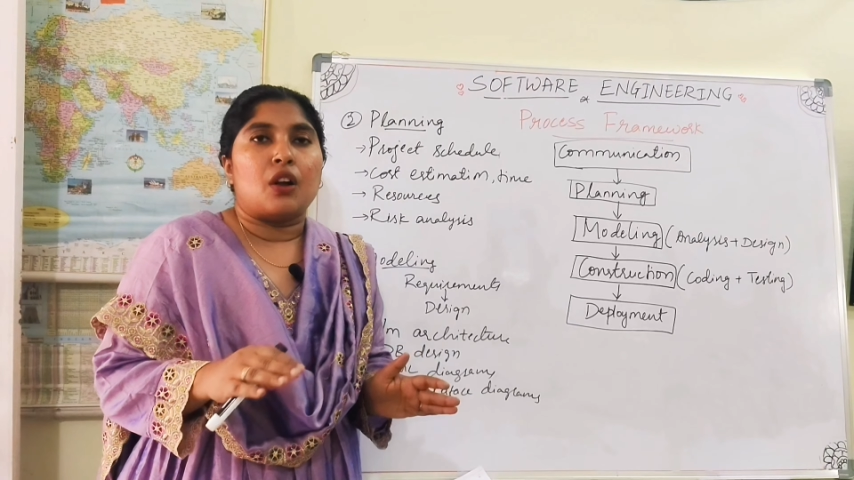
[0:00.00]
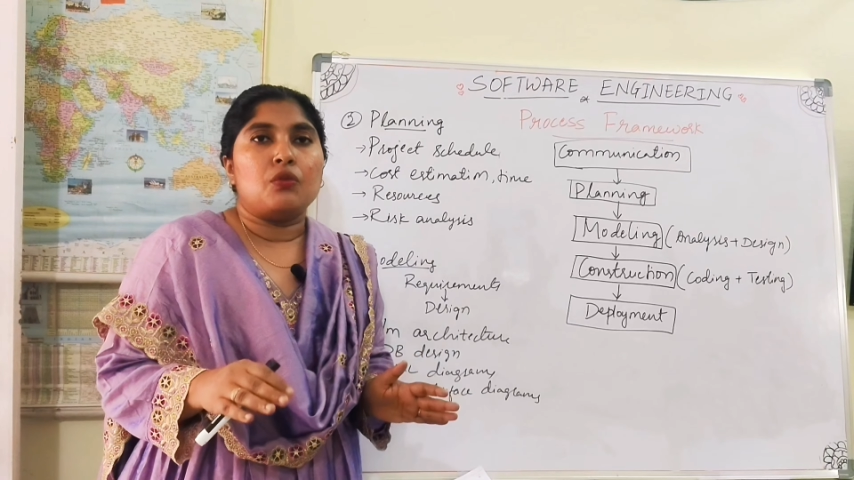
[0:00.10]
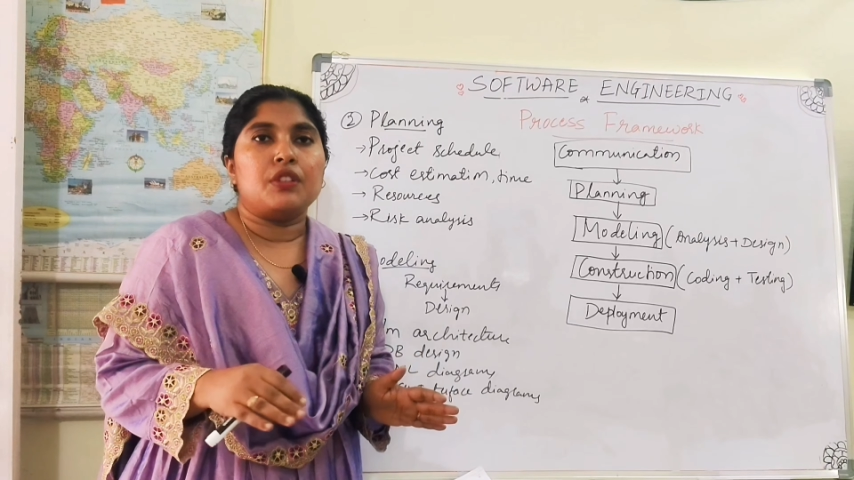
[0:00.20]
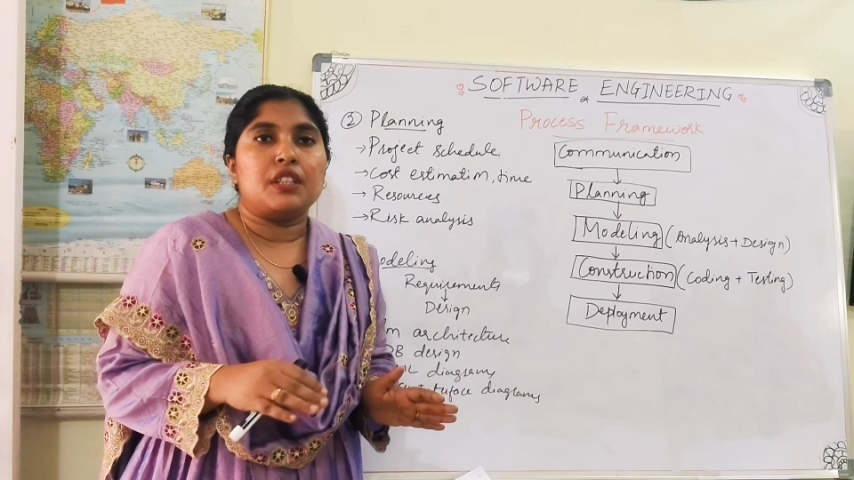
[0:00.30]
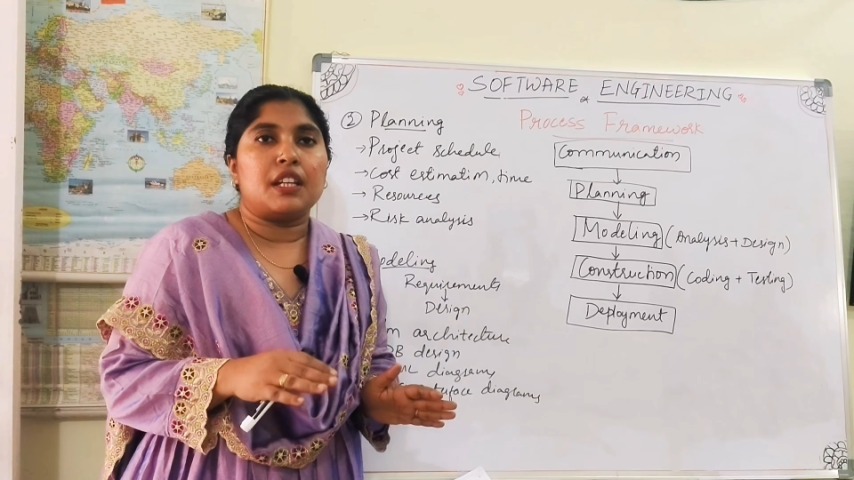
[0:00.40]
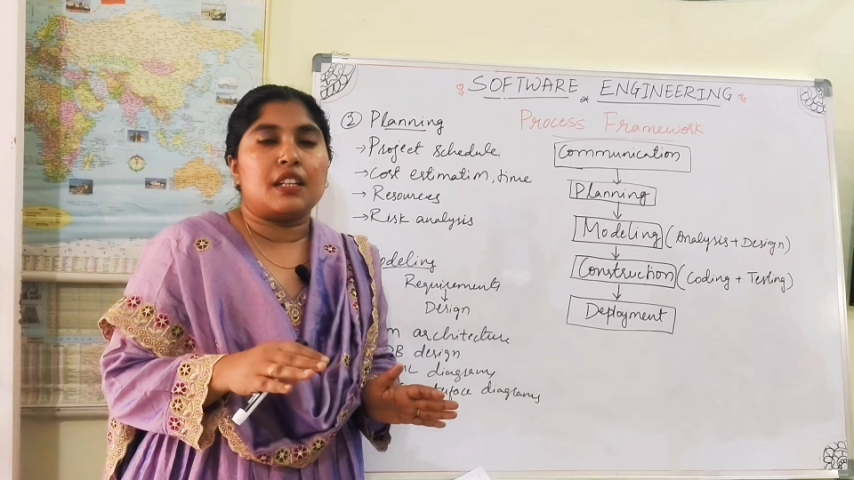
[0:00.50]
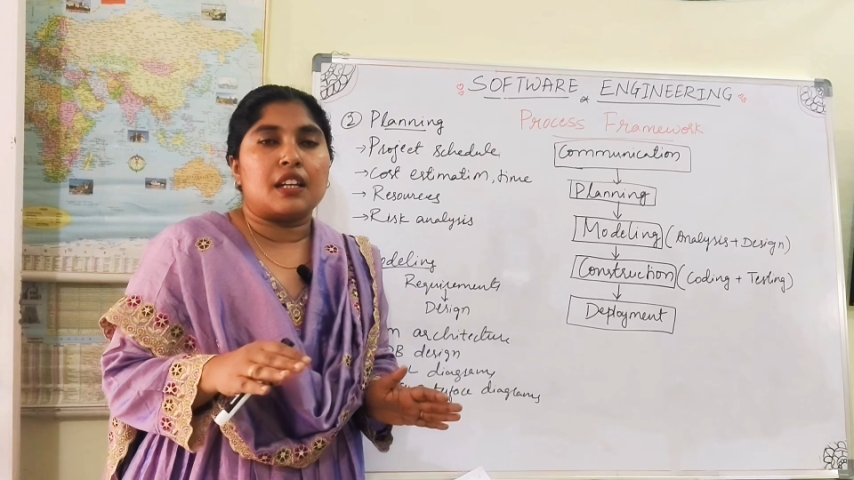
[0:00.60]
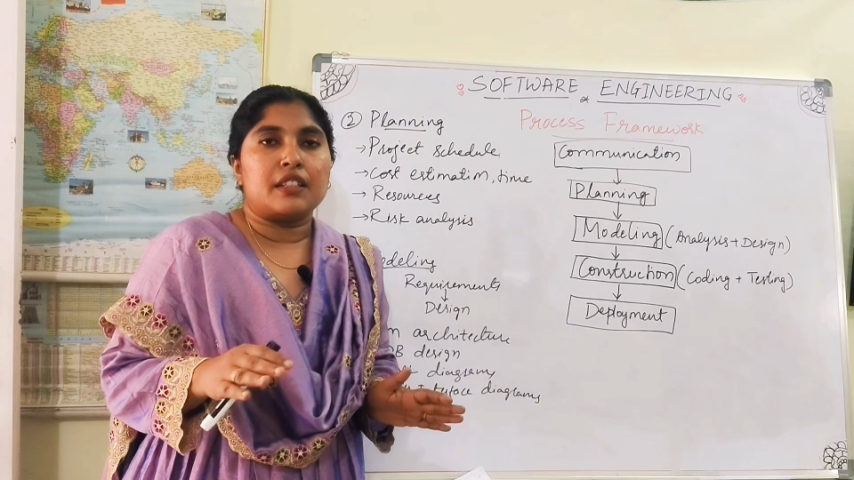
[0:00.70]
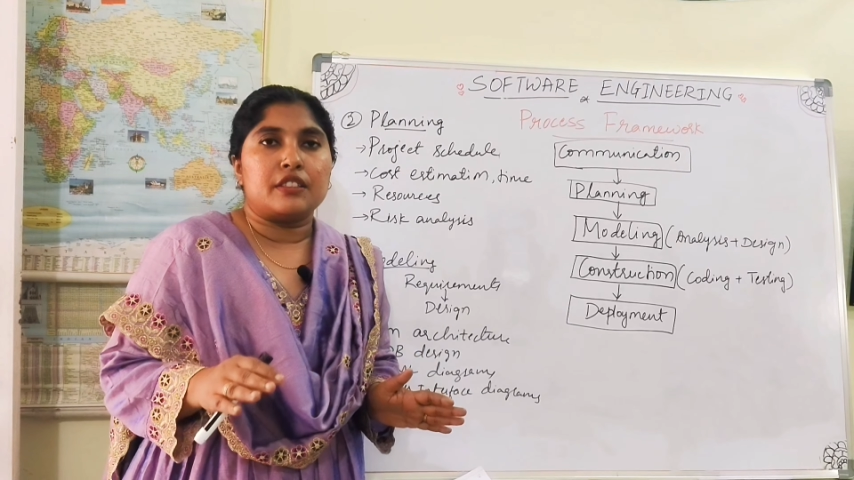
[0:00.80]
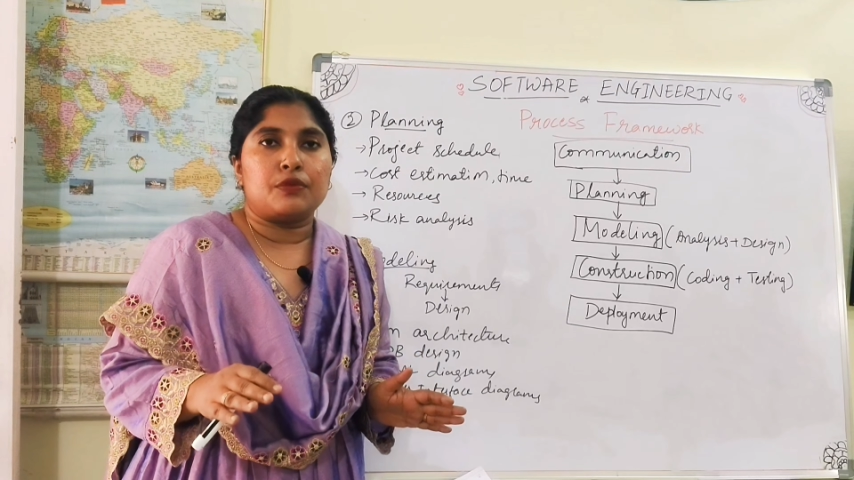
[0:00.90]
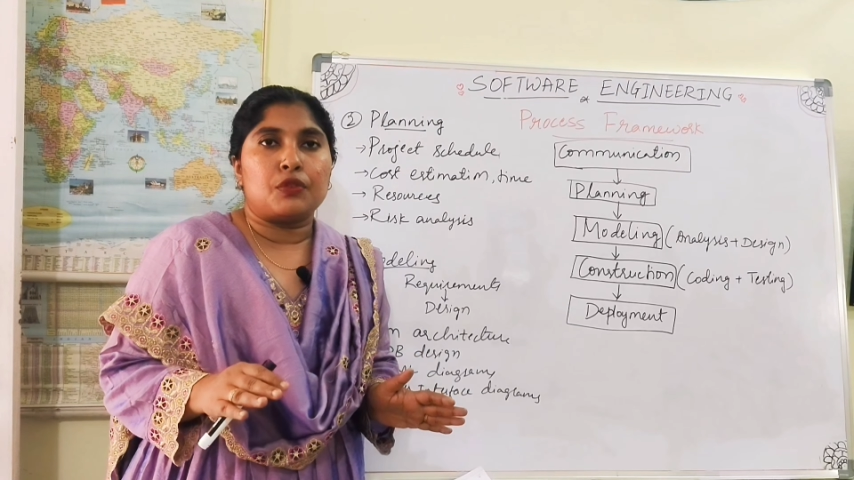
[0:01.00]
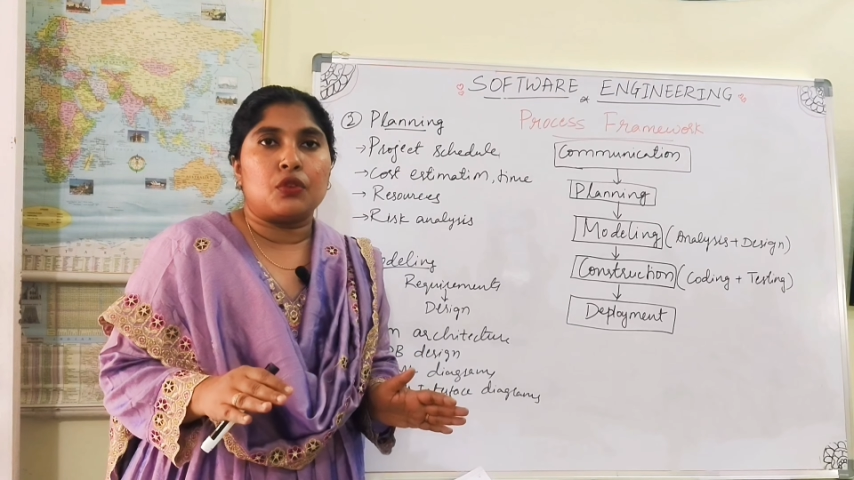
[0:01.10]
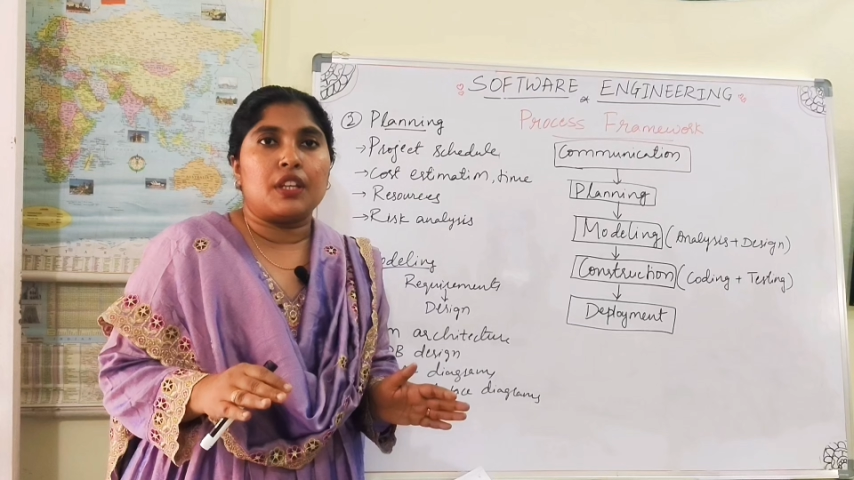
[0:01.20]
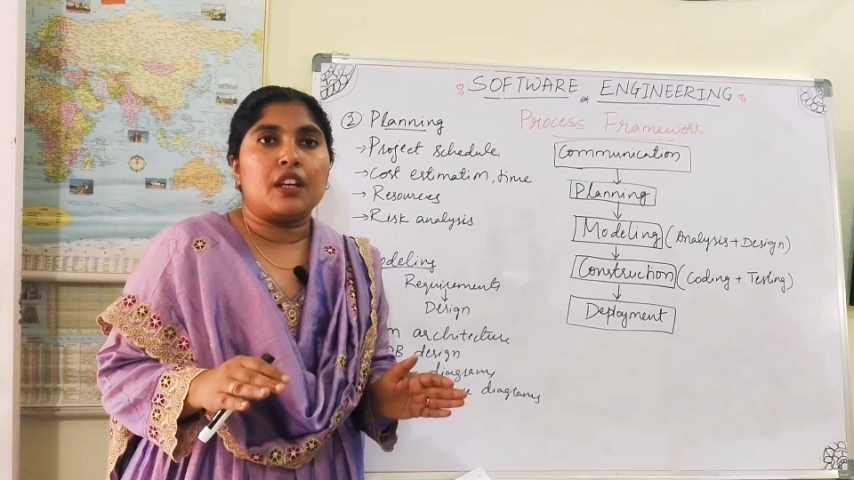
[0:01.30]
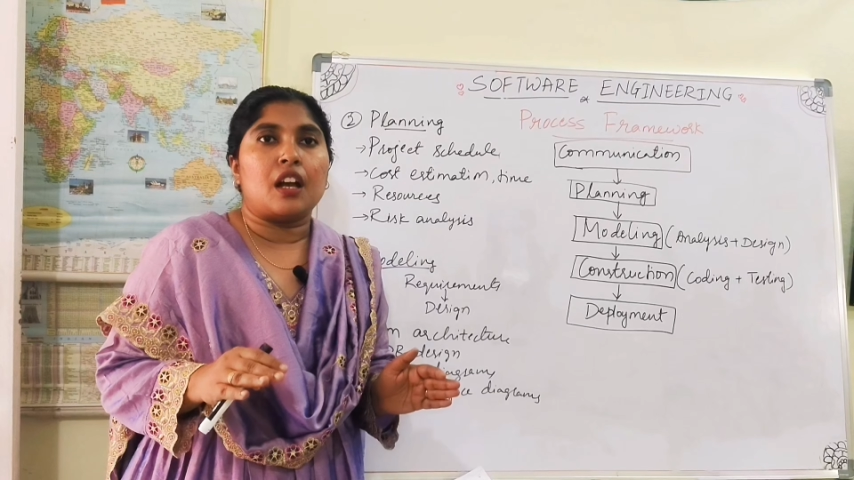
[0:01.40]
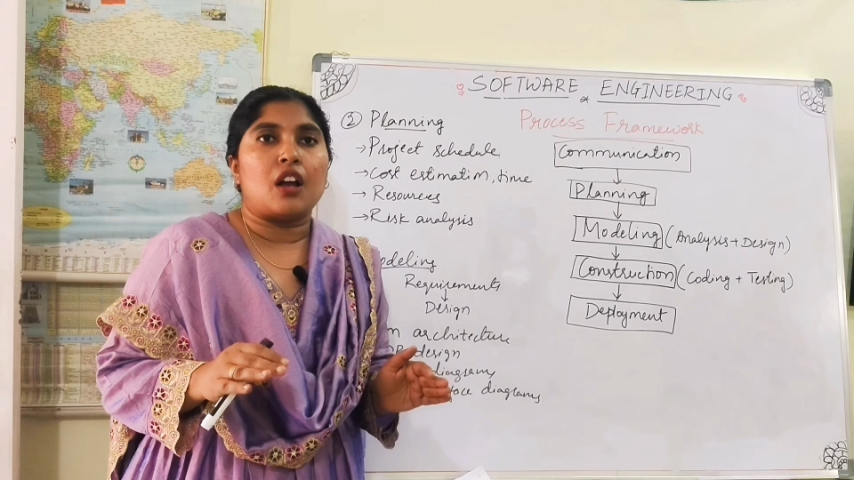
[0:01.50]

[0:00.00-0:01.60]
how the data is flowing,